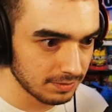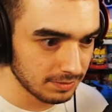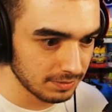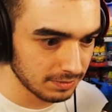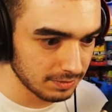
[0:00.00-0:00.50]

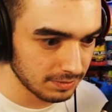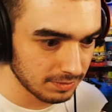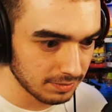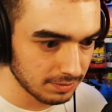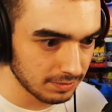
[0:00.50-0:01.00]

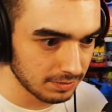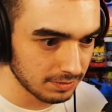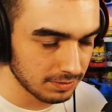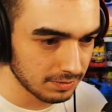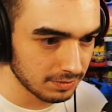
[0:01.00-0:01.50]

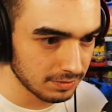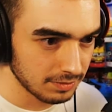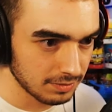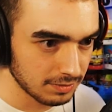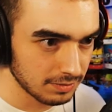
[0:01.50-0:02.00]

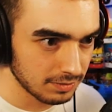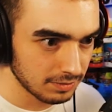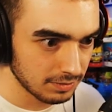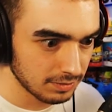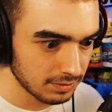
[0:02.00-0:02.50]

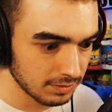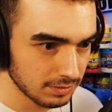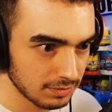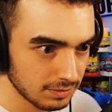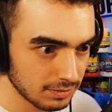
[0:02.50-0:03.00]

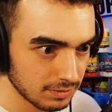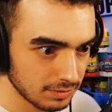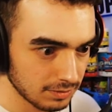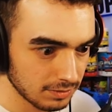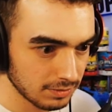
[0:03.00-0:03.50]

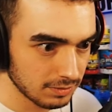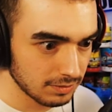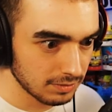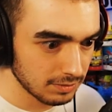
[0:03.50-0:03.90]
[no speech]